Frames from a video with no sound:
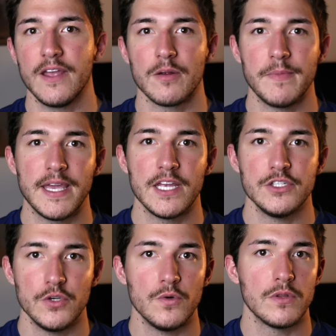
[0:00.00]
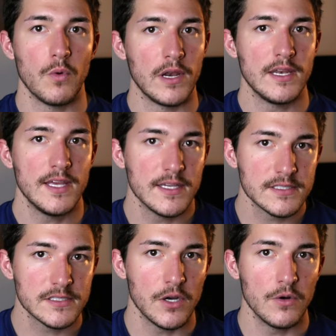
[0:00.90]
they are making do with what it
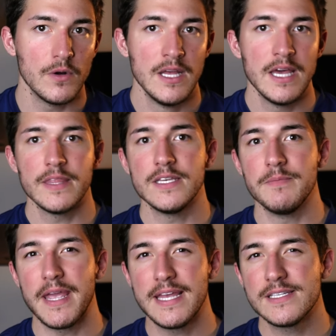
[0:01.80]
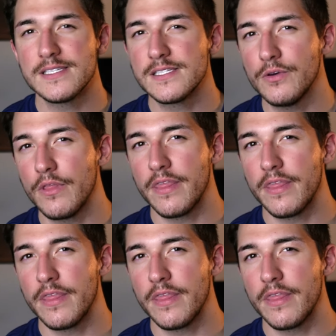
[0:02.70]
is. So the demand is still